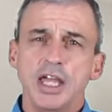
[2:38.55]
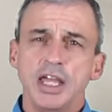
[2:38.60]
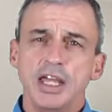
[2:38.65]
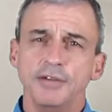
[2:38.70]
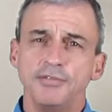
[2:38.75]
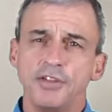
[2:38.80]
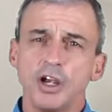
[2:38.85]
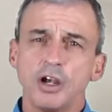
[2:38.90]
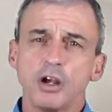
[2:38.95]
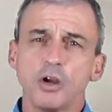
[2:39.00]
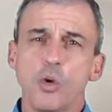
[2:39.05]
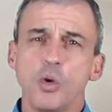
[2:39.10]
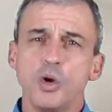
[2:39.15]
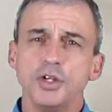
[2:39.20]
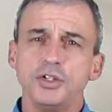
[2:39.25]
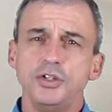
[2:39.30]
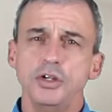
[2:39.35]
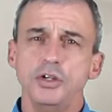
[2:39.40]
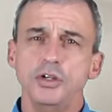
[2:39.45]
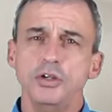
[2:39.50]
If they're
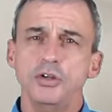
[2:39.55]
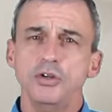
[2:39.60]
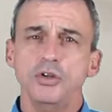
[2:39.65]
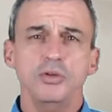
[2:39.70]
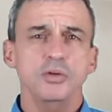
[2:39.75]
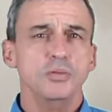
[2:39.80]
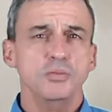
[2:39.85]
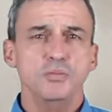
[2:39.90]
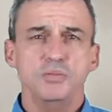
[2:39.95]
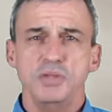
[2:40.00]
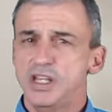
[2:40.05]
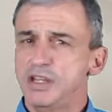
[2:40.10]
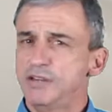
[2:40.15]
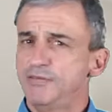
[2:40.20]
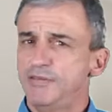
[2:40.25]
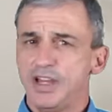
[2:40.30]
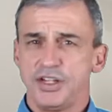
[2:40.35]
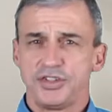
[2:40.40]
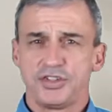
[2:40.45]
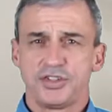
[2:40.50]
going to
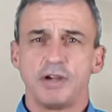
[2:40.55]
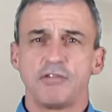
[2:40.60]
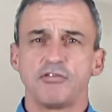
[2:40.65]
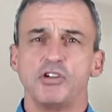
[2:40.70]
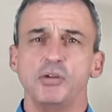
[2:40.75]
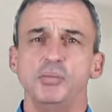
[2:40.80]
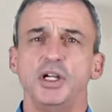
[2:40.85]
invest several